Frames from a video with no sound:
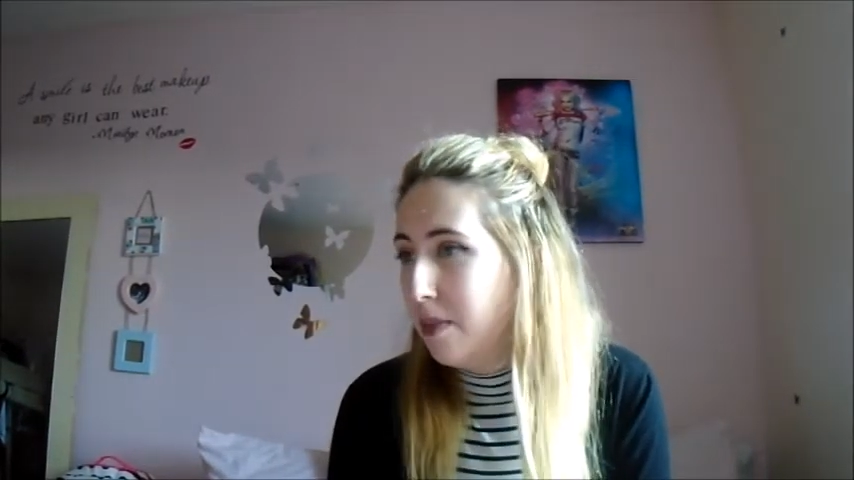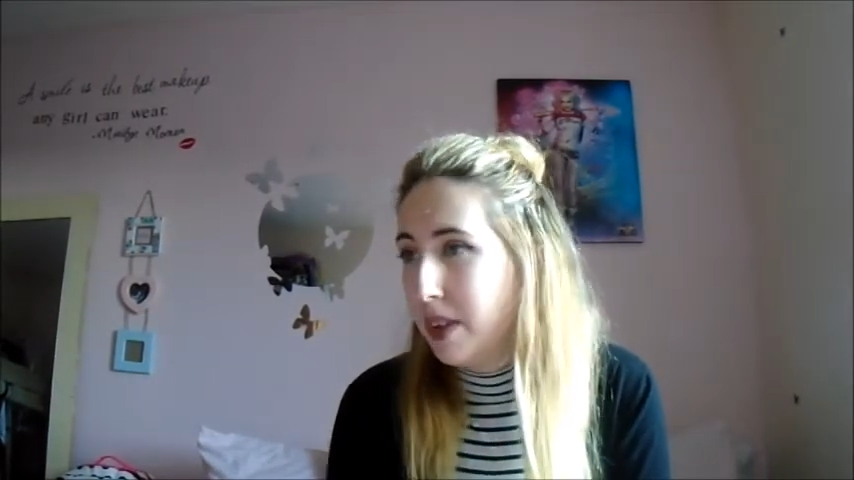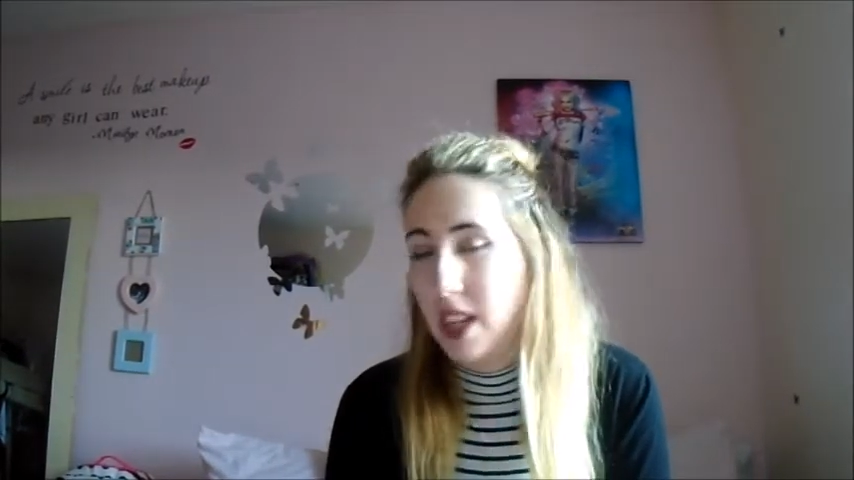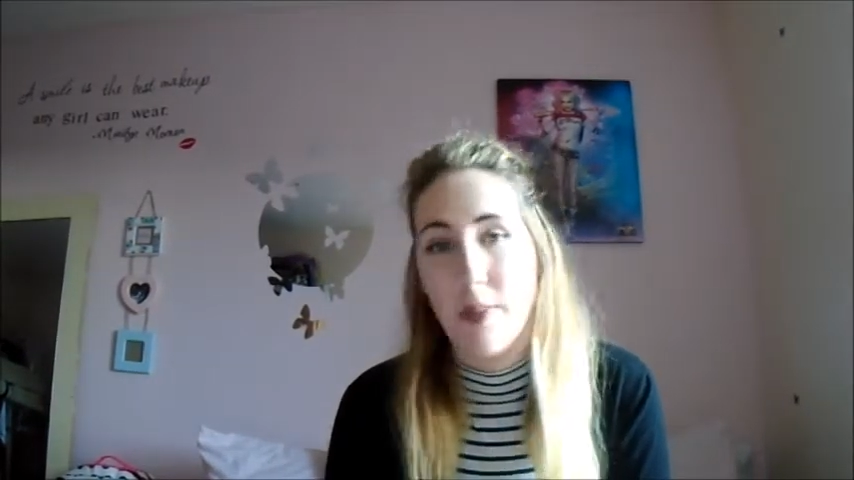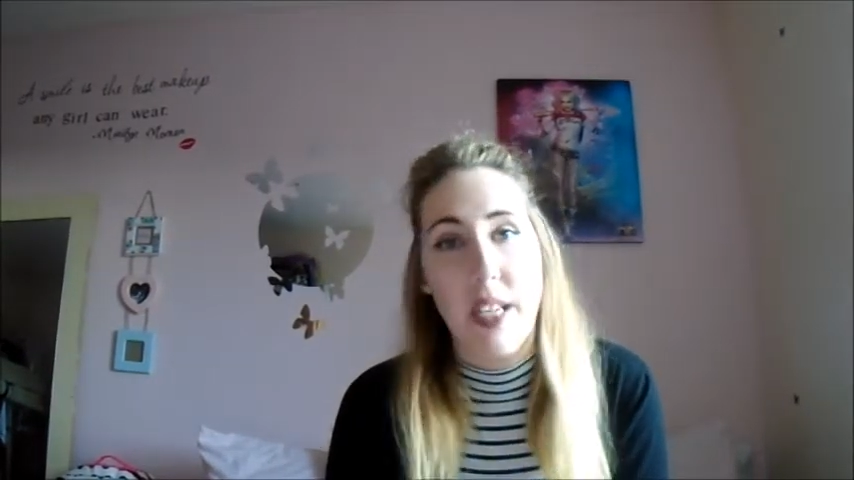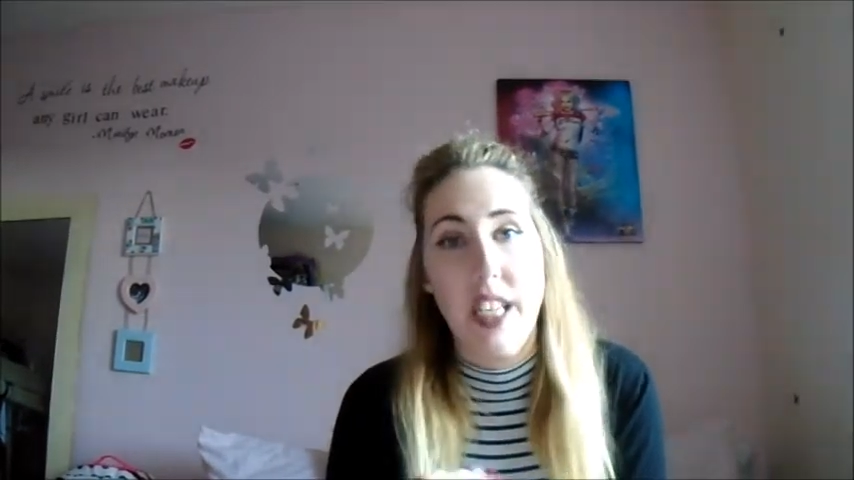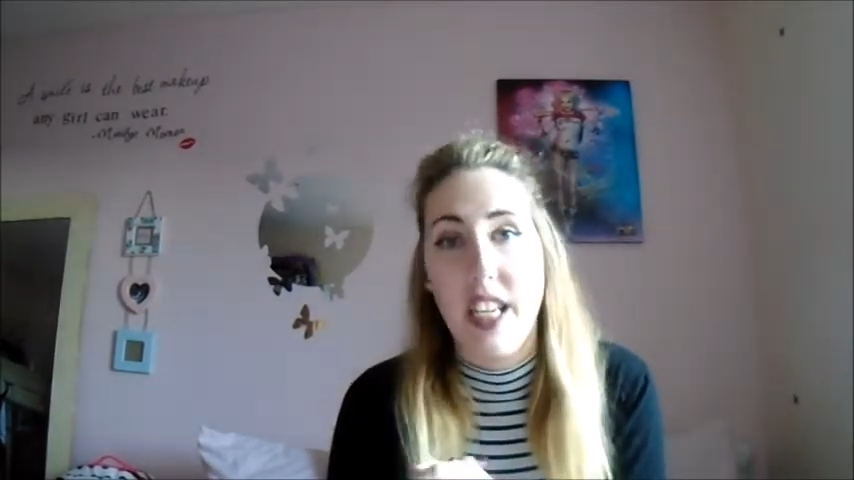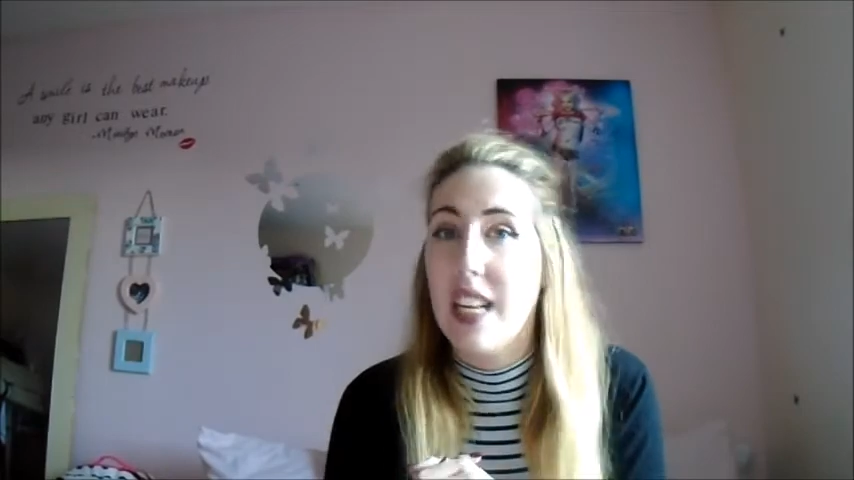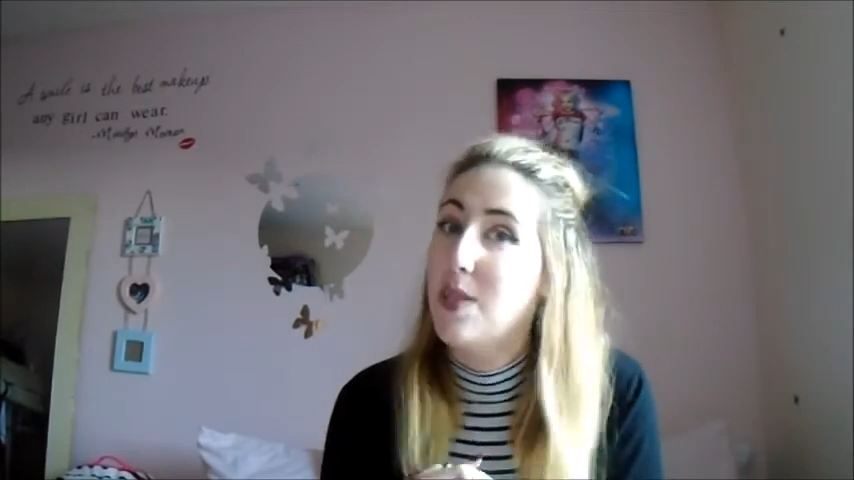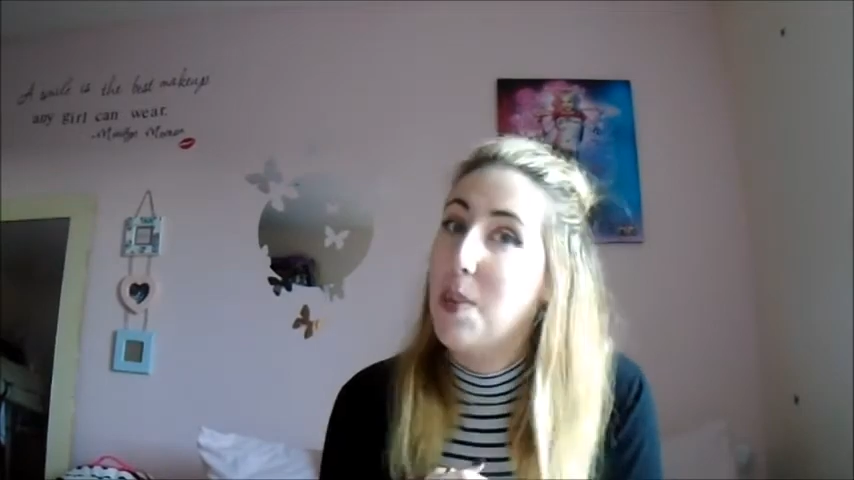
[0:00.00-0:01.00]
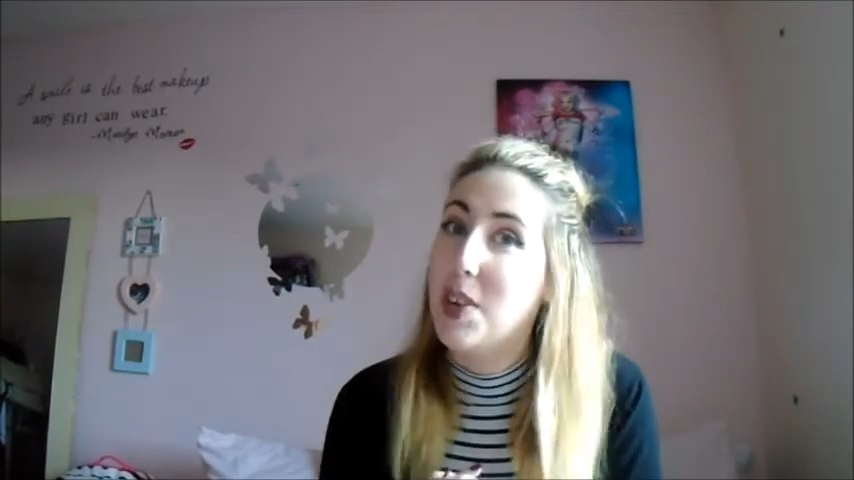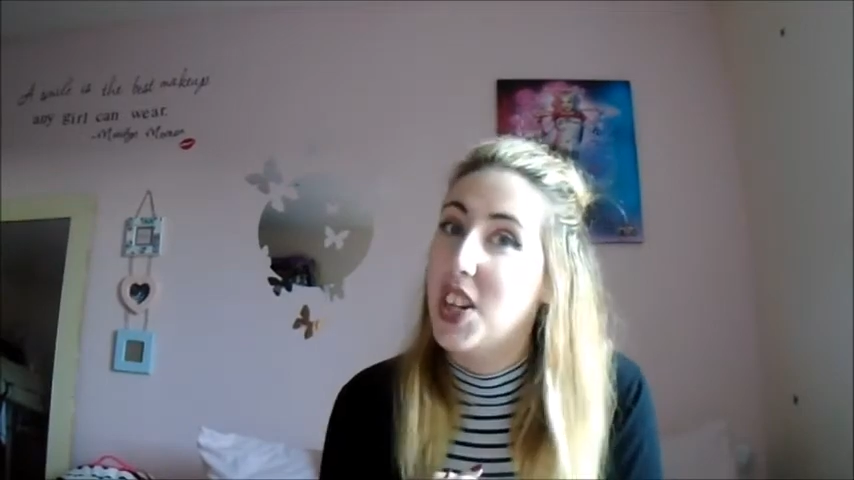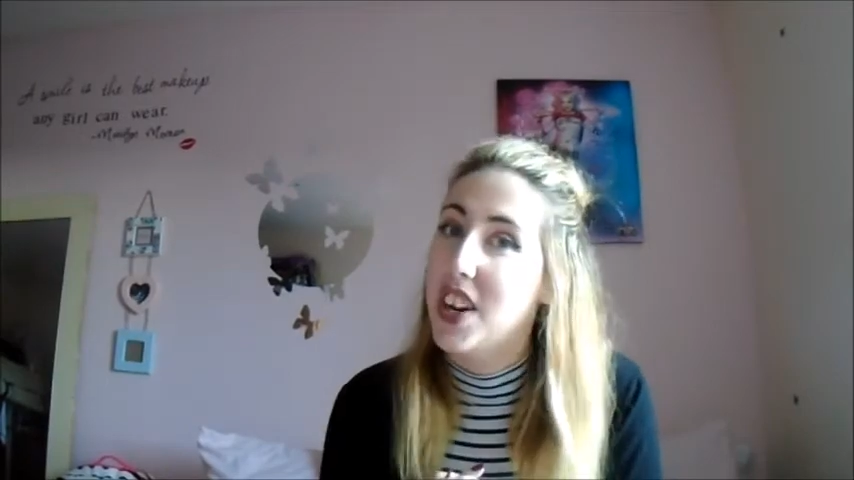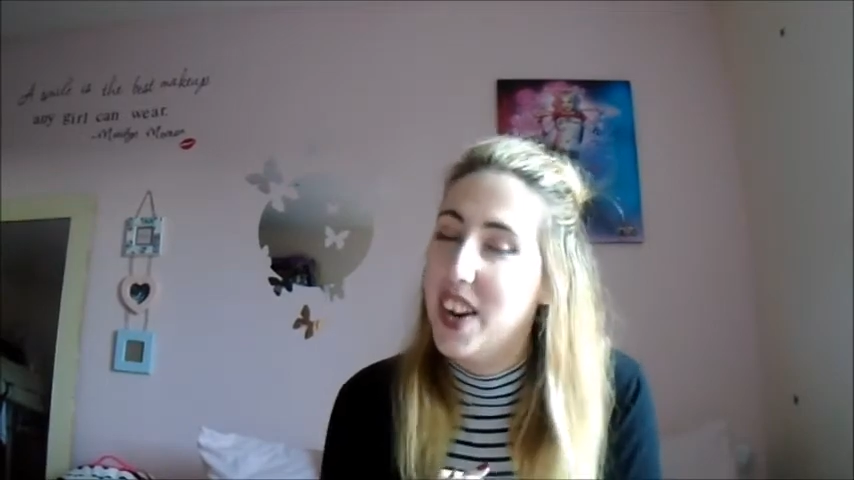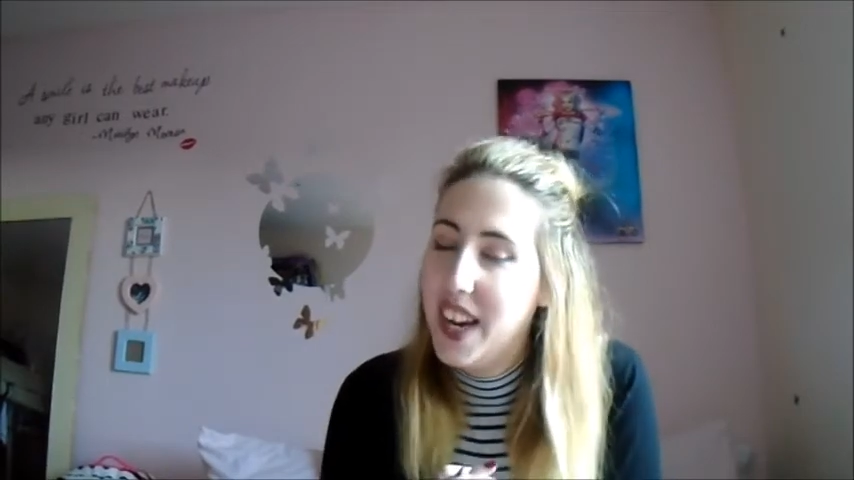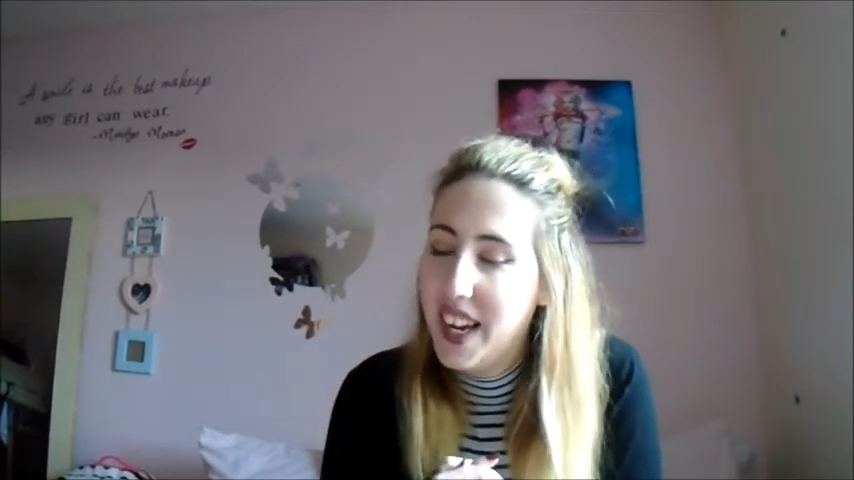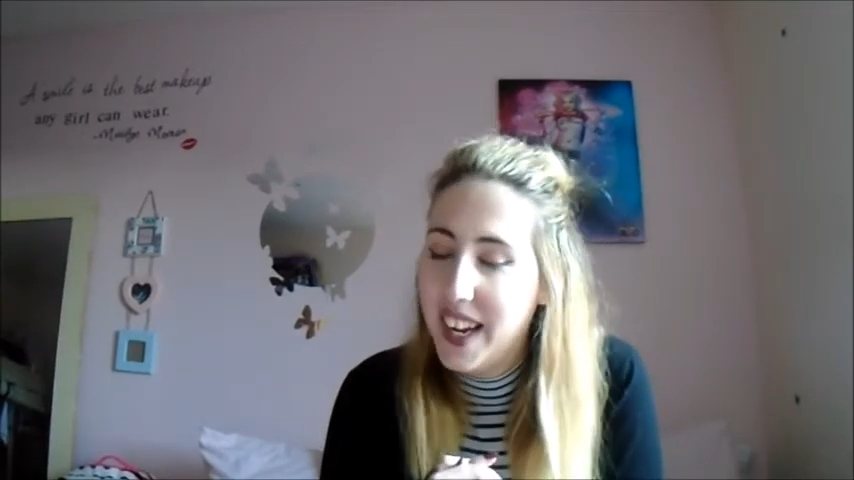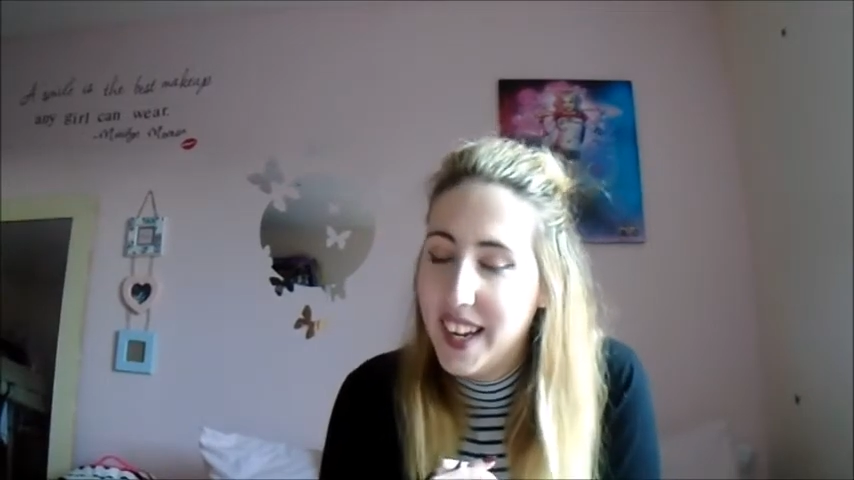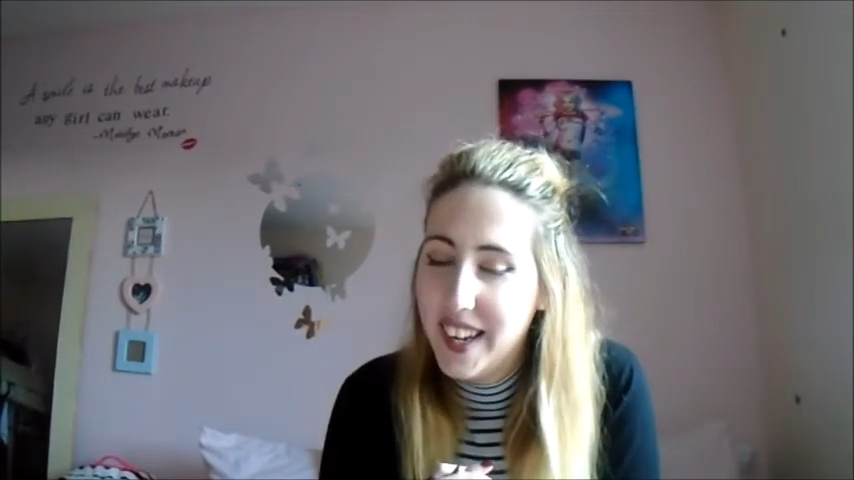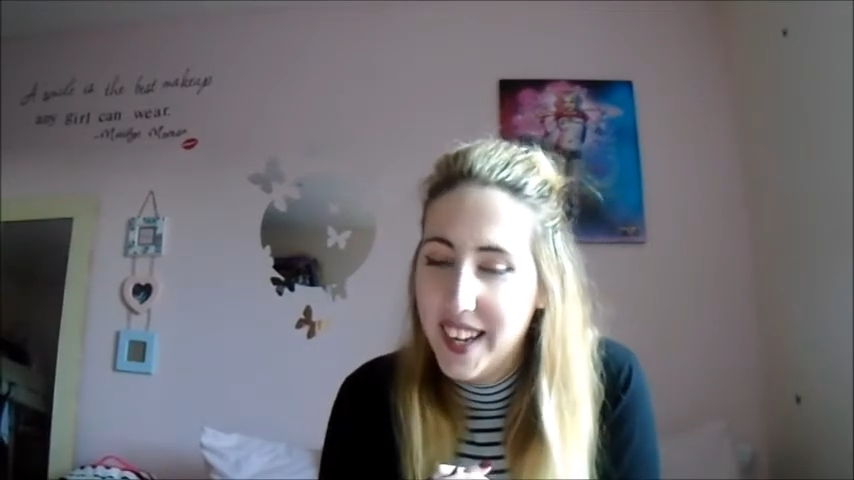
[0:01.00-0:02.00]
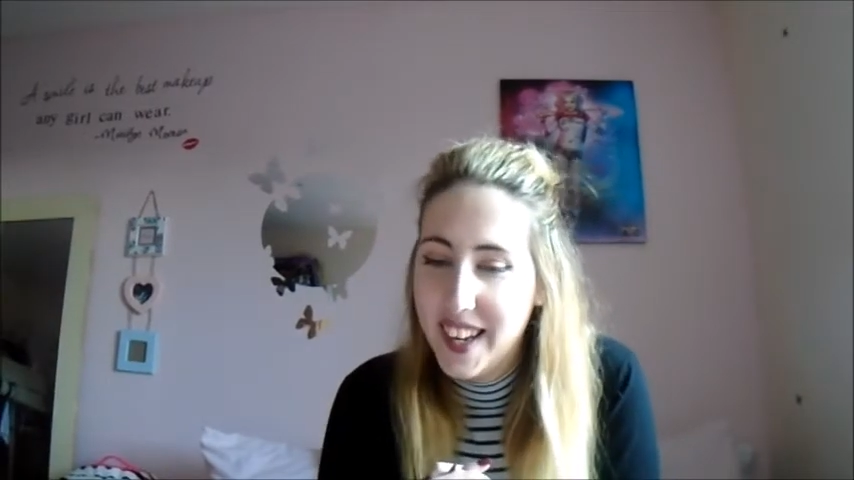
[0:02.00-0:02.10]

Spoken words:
because my internet is rubbish here.